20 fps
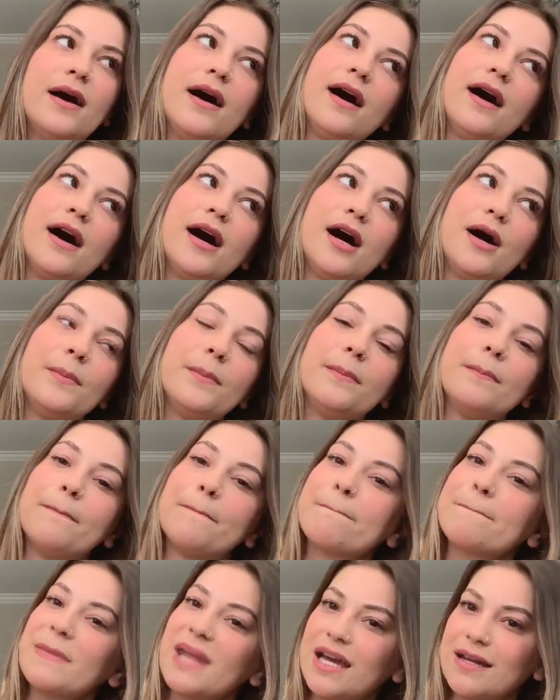
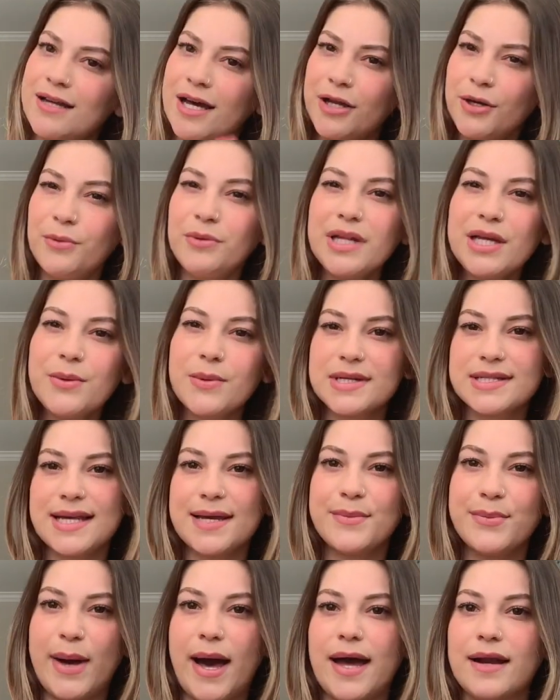not only was
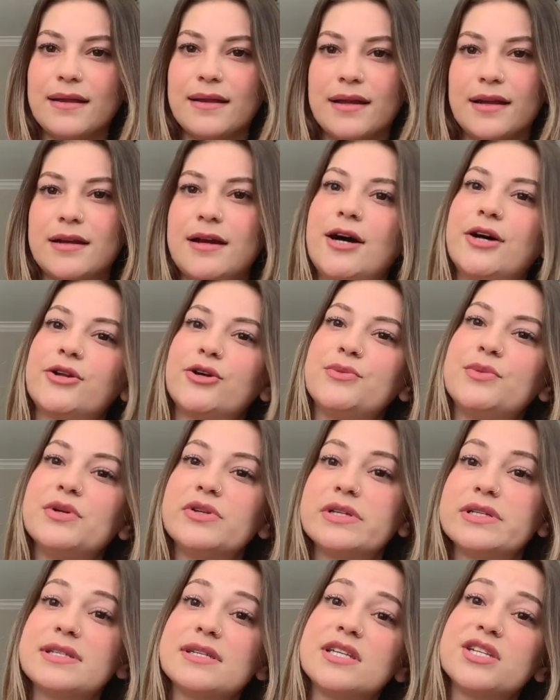I battling an
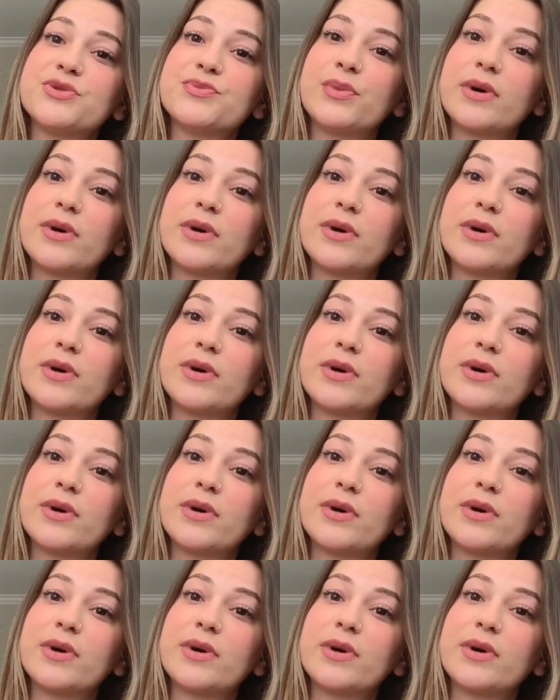autoimmune disease,